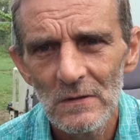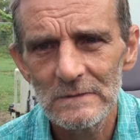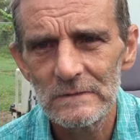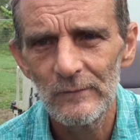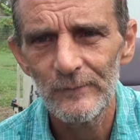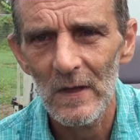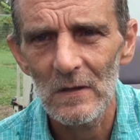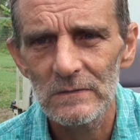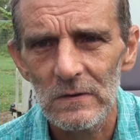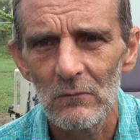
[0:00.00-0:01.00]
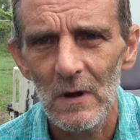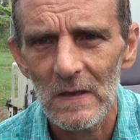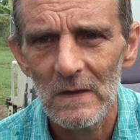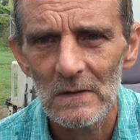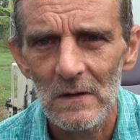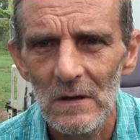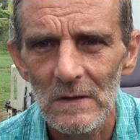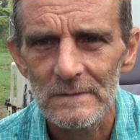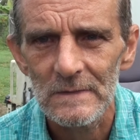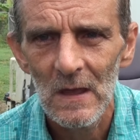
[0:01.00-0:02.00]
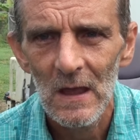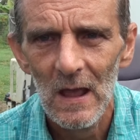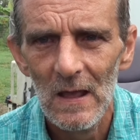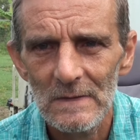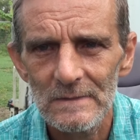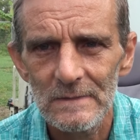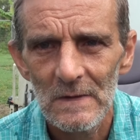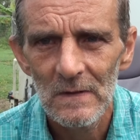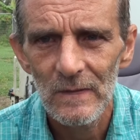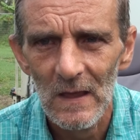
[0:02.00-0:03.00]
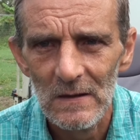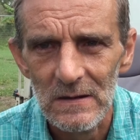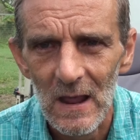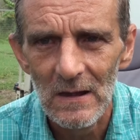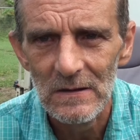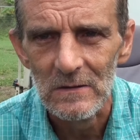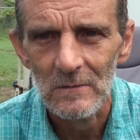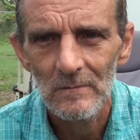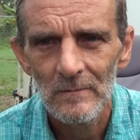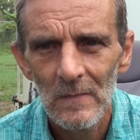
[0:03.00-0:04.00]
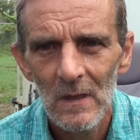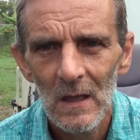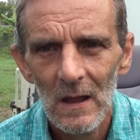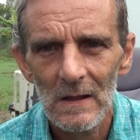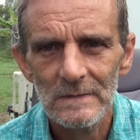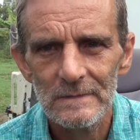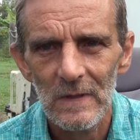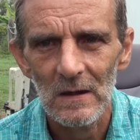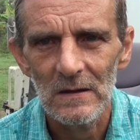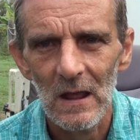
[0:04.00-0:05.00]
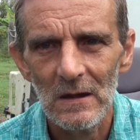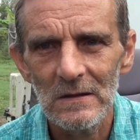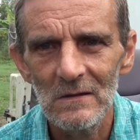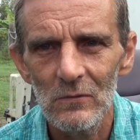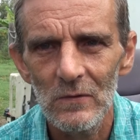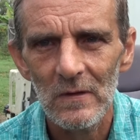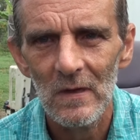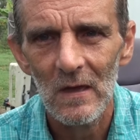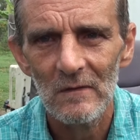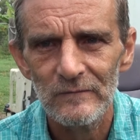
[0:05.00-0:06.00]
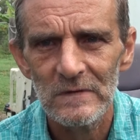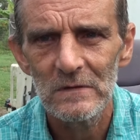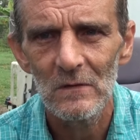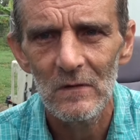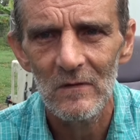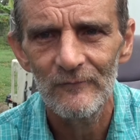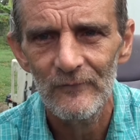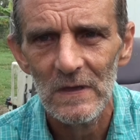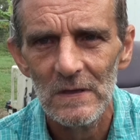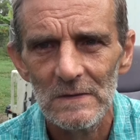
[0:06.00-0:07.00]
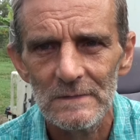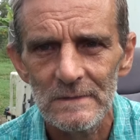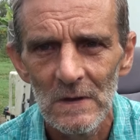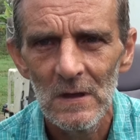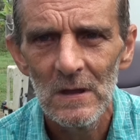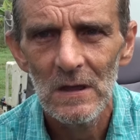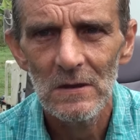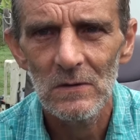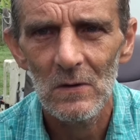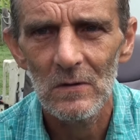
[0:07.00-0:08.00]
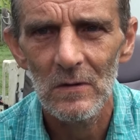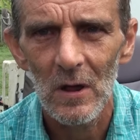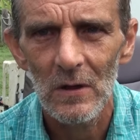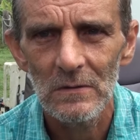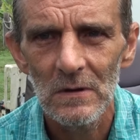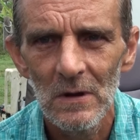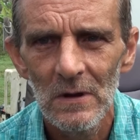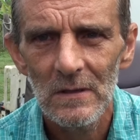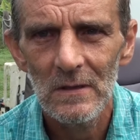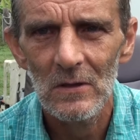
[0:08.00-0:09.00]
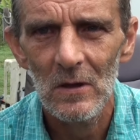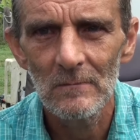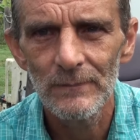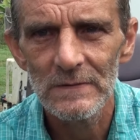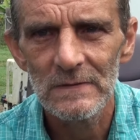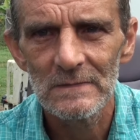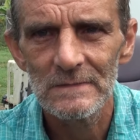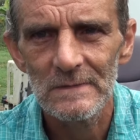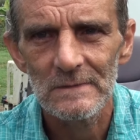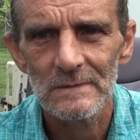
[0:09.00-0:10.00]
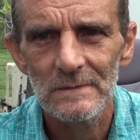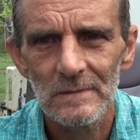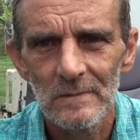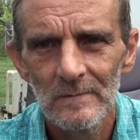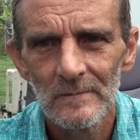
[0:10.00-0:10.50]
that you fail to recognize as that nanny. As that nanny looking after your affairs in your own incompetences.